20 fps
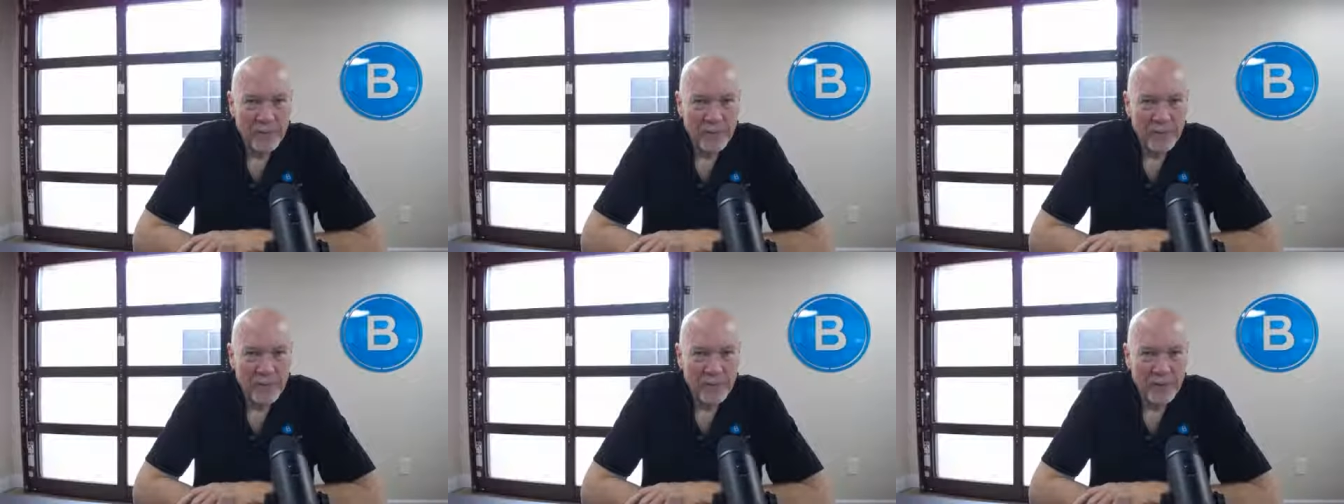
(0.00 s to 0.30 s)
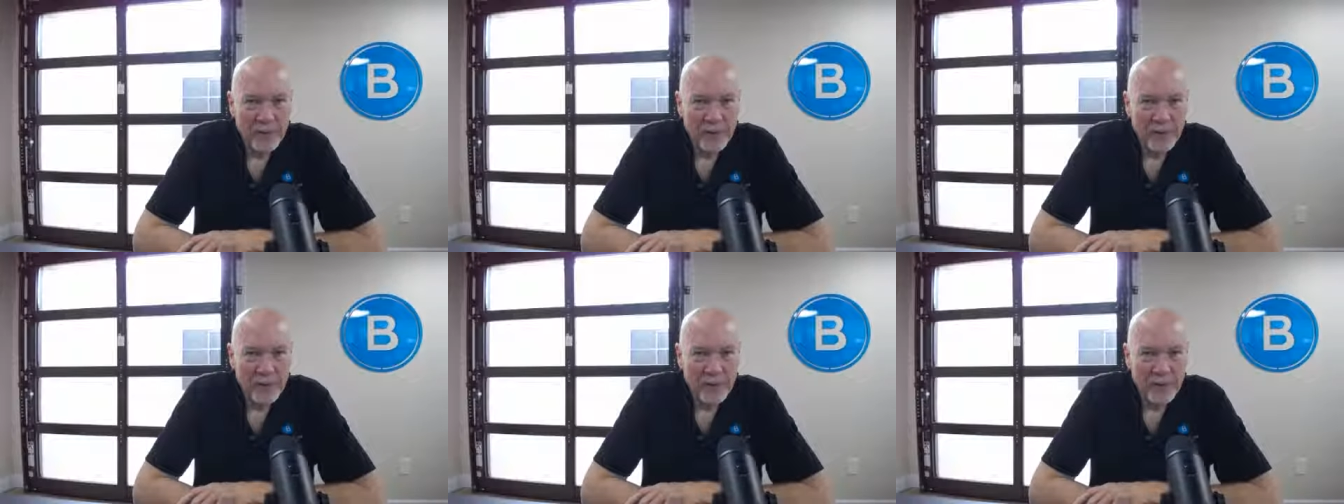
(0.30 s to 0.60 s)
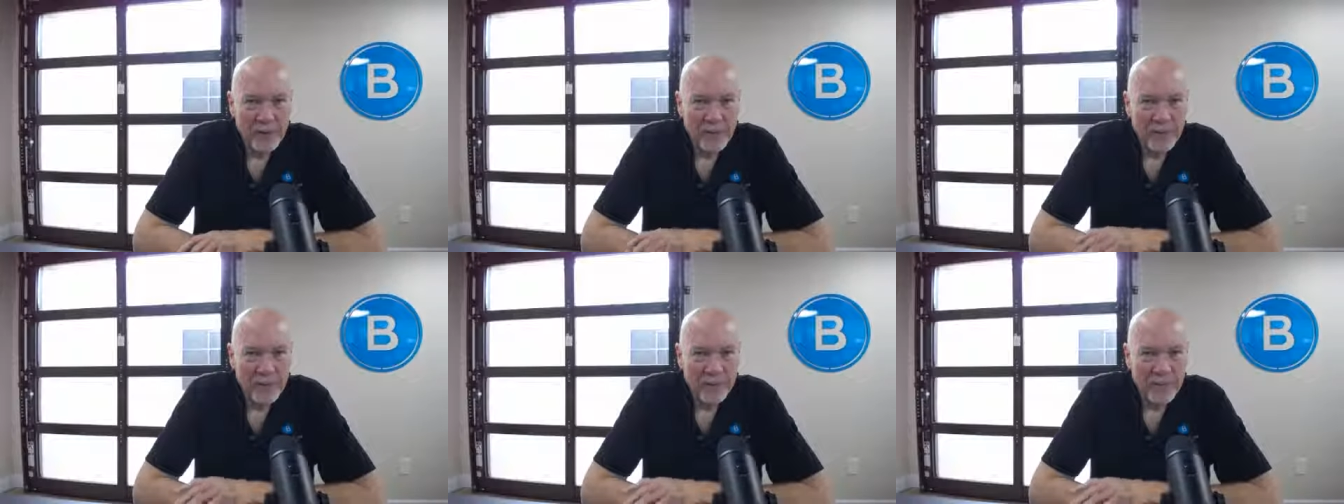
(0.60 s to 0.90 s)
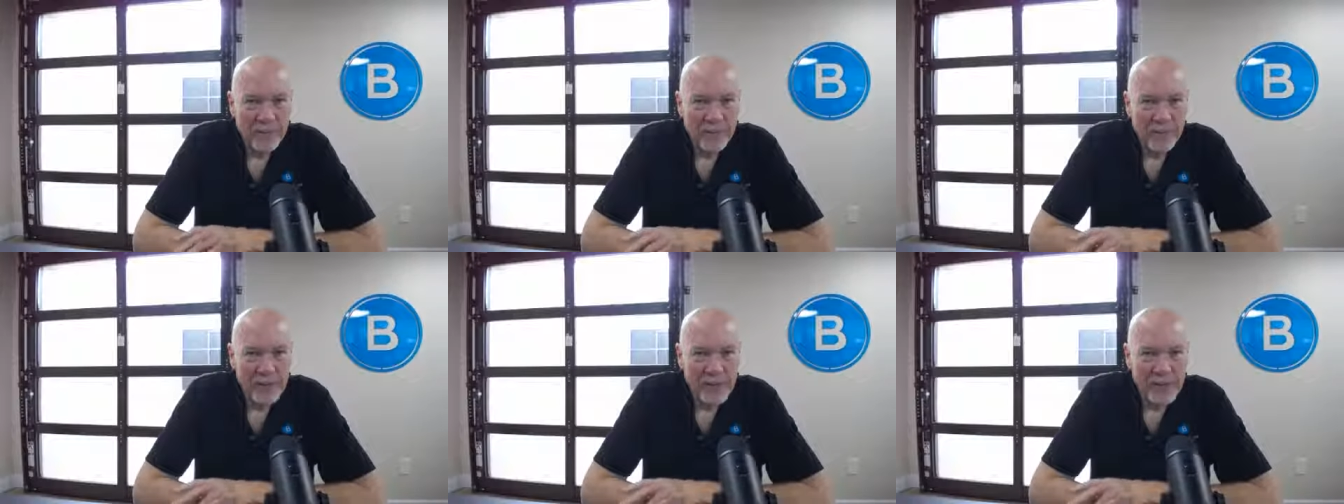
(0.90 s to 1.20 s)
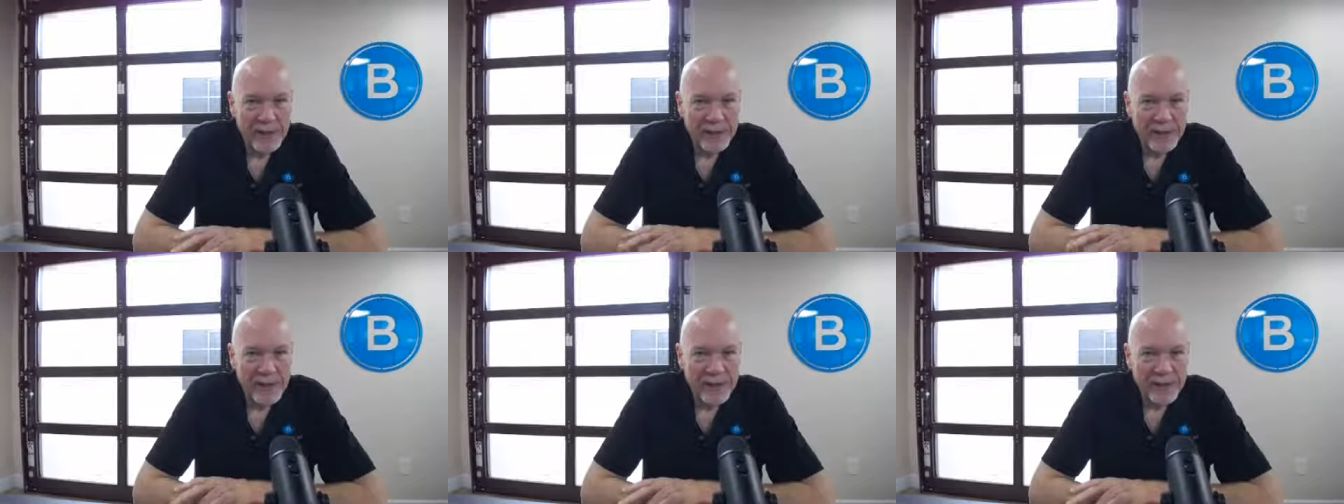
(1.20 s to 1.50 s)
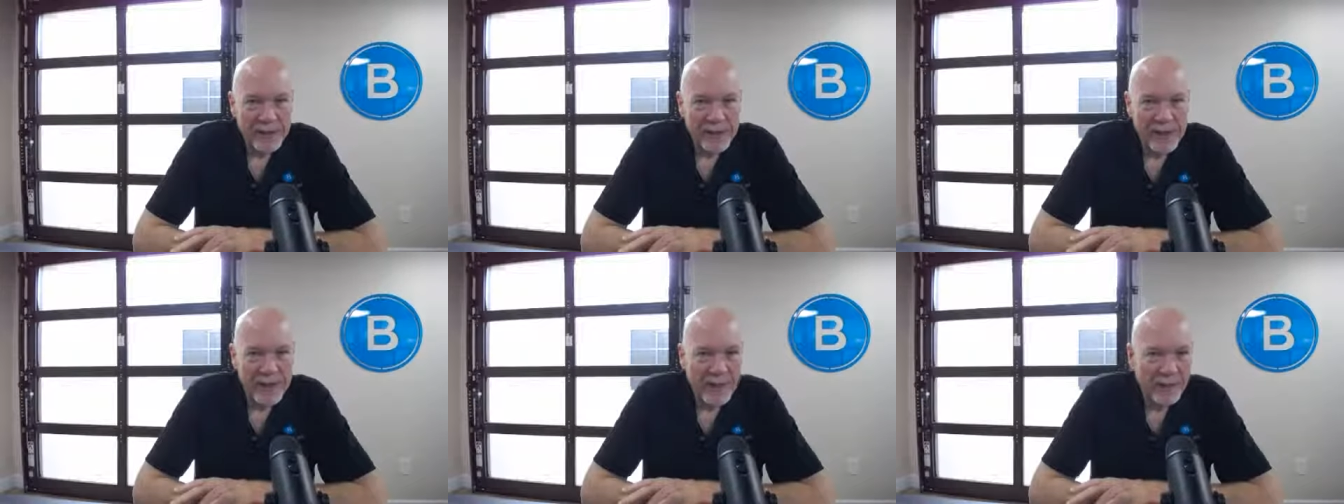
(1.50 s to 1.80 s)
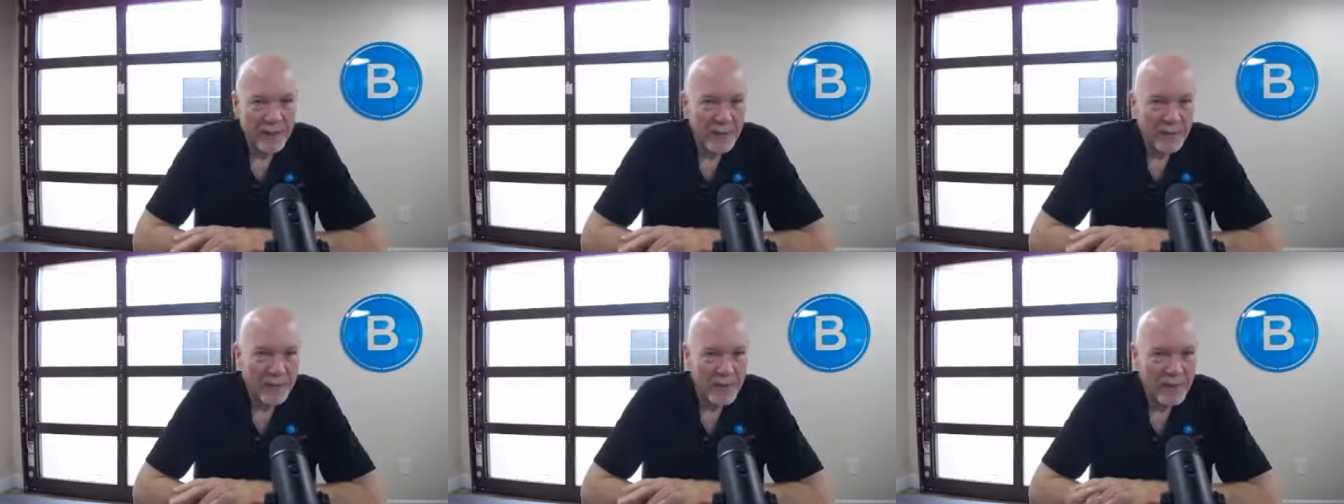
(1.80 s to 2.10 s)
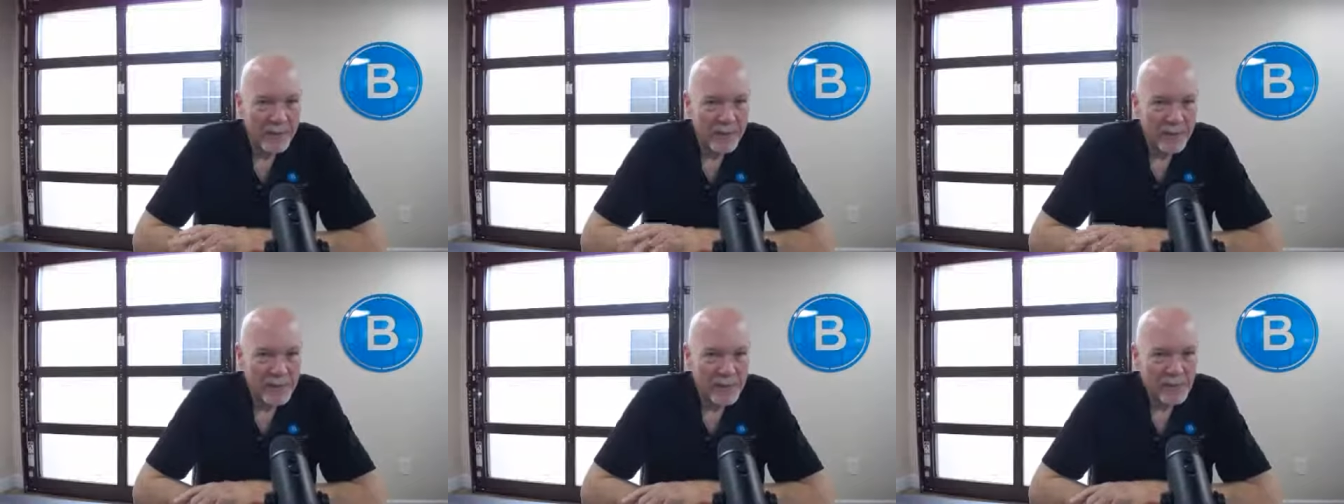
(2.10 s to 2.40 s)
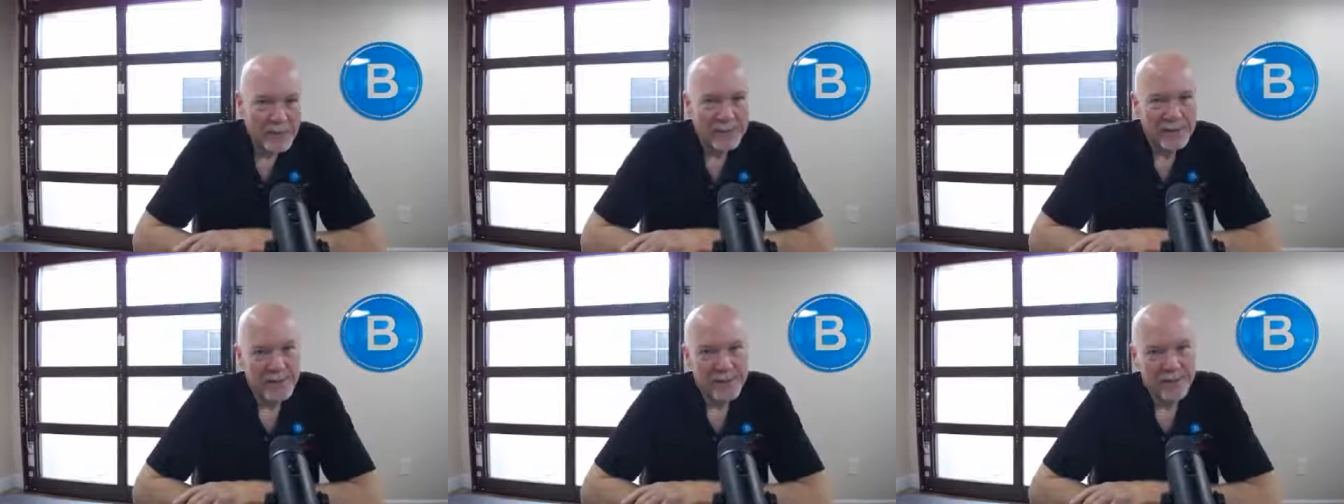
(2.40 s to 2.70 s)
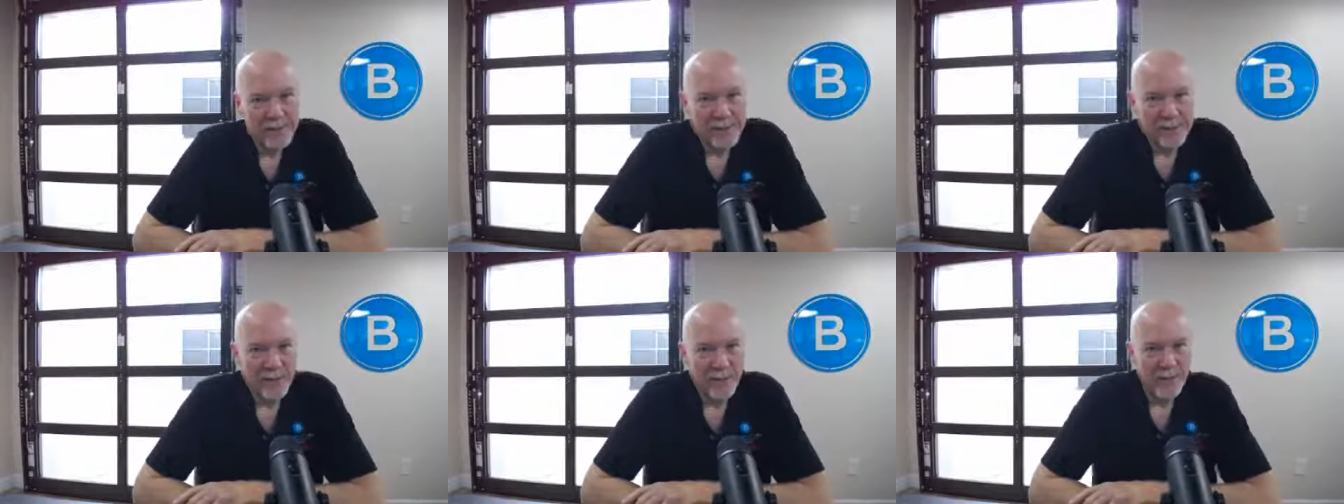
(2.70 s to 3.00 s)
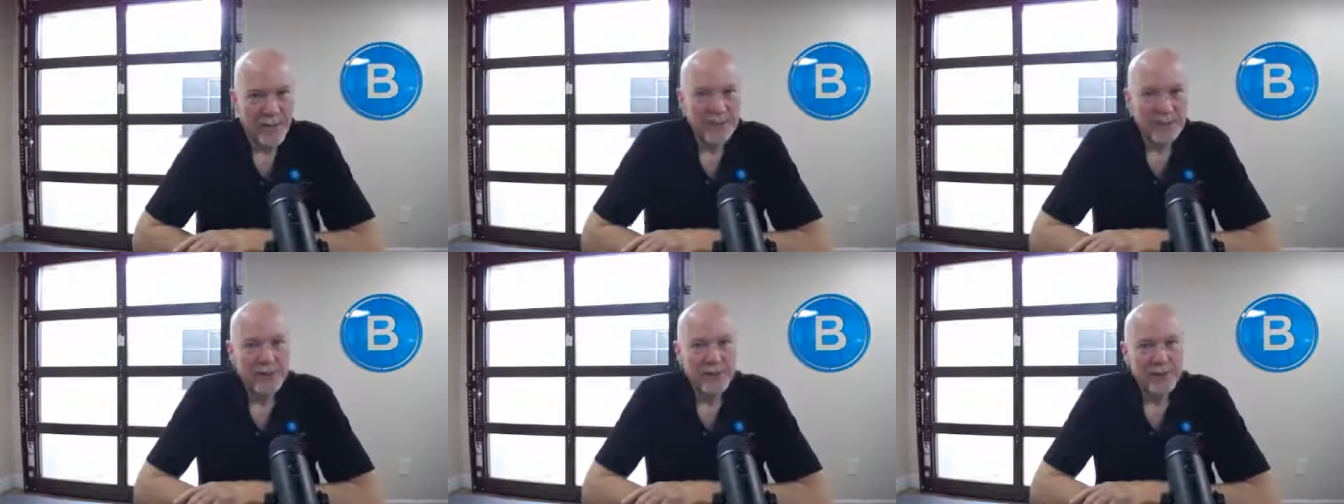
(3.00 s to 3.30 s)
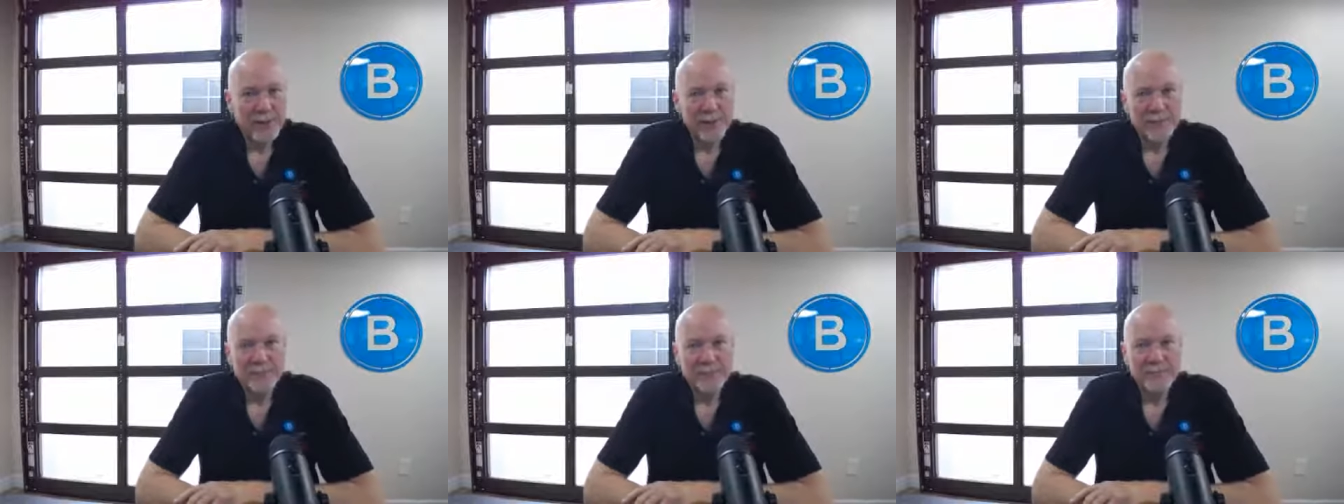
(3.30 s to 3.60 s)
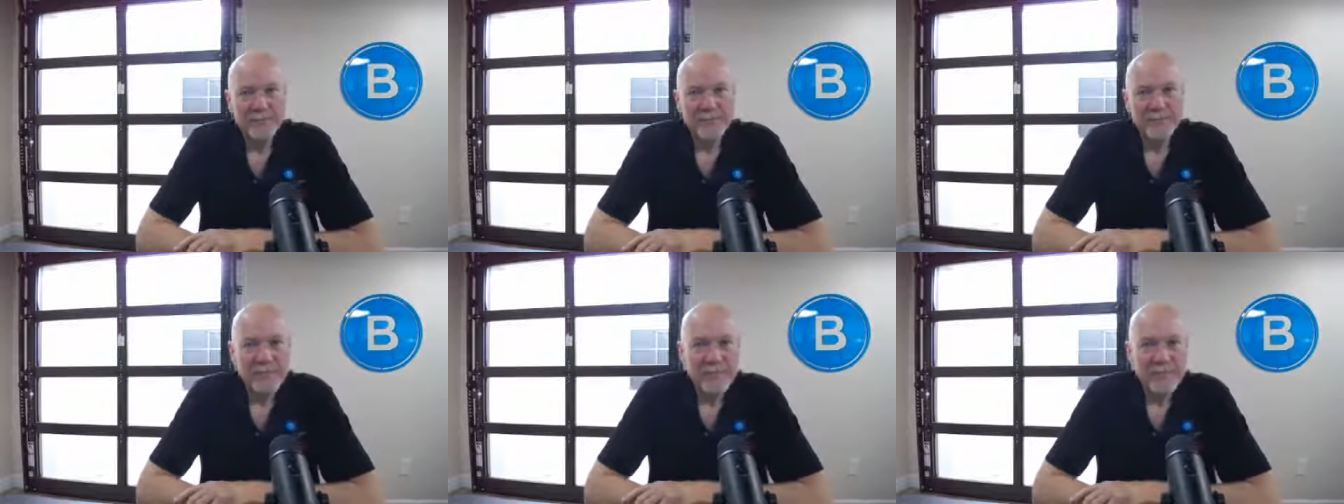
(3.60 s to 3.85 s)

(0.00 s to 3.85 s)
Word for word: Brooks Law Group Friday's Inside Look by Brooks. Steve Brooks here.